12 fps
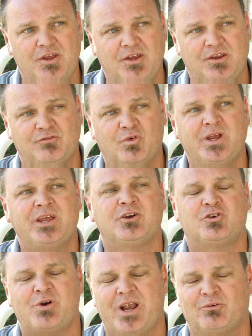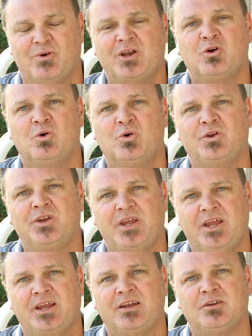if we get a track record
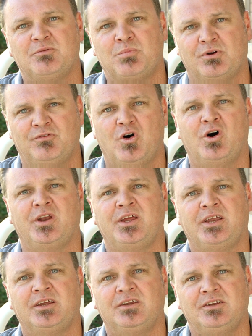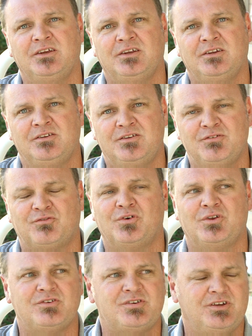in providing
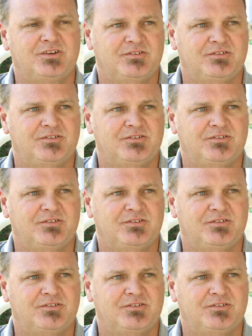different